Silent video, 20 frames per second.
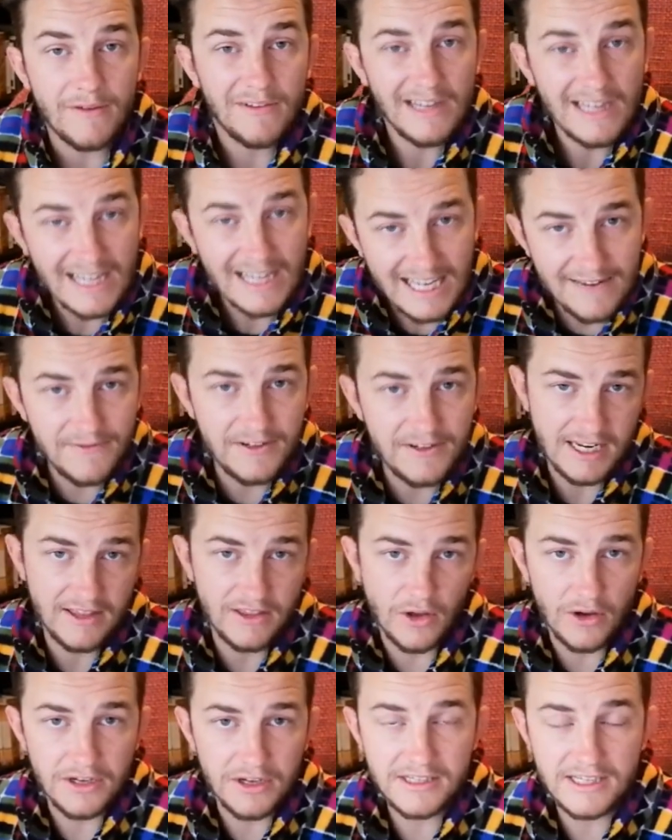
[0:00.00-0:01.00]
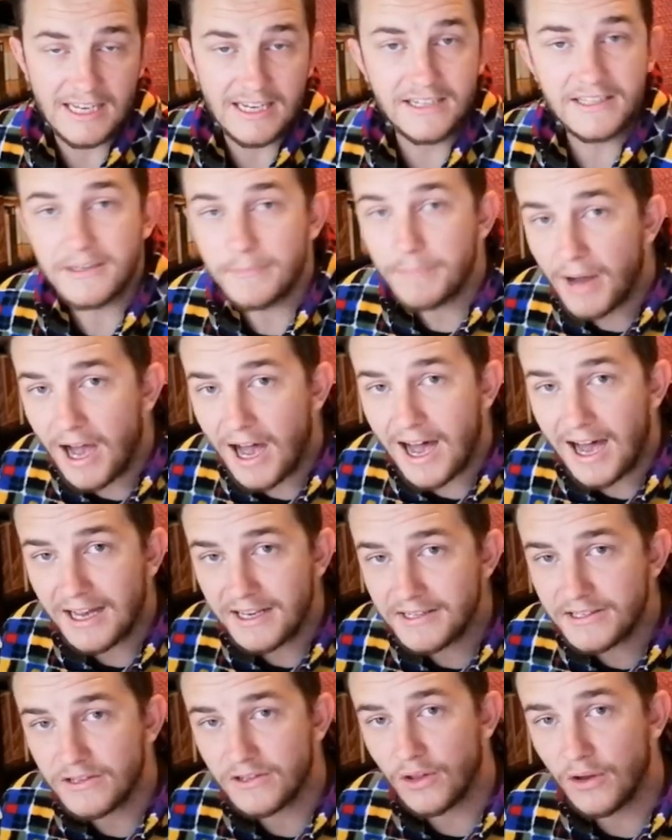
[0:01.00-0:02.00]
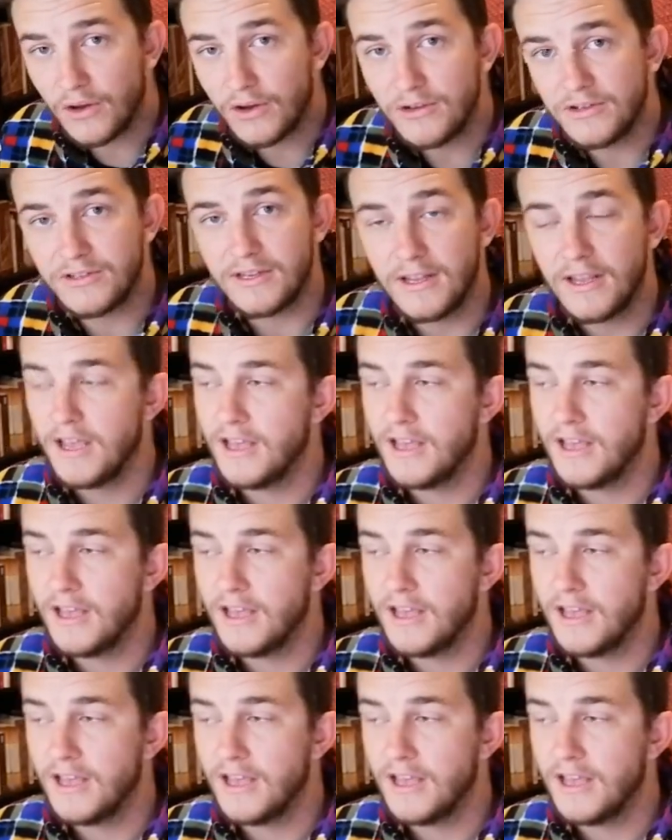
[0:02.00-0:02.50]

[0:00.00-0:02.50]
lived in those things to pass those